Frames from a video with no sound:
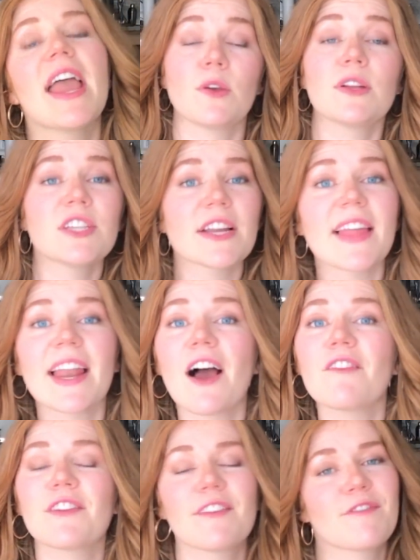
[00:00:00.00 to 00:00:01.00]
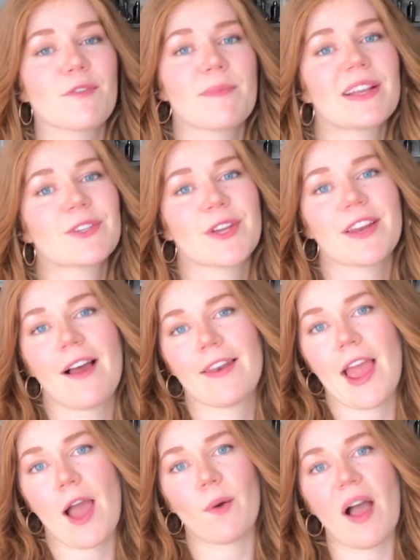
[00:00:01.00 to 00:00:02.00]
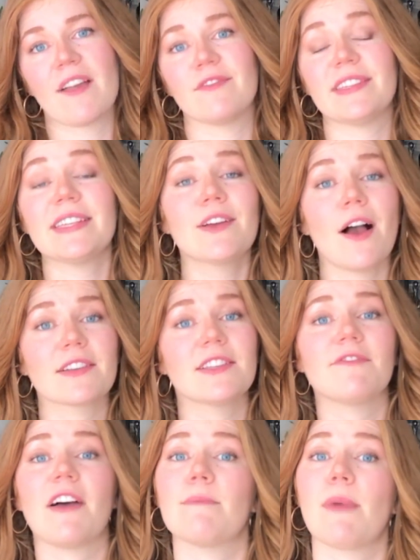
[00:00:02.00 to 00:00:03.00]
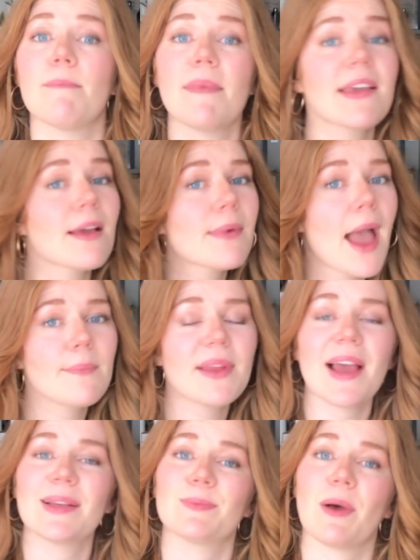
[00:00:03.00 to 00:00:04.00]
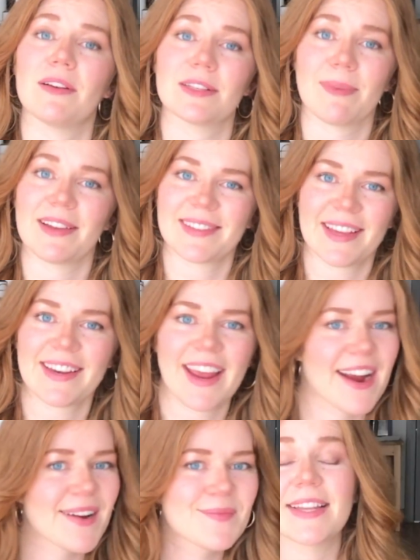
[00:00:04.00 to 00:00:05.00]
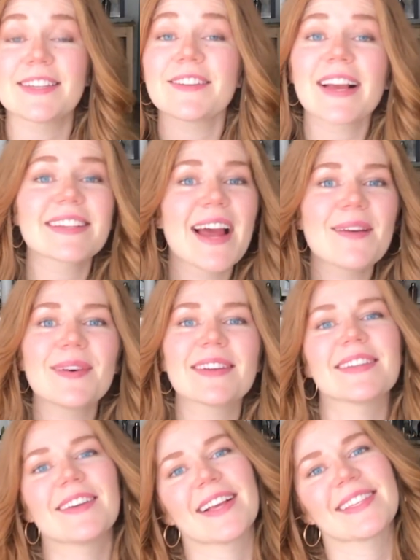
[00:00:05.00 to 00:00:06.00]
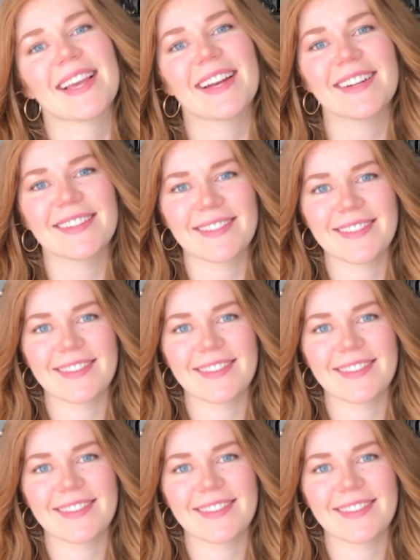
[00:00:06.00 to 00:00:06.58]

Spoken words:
You can check that out for information on how I've detoxified my makeup cabinet as well as my skincare. Until next time, I'll see you guys later.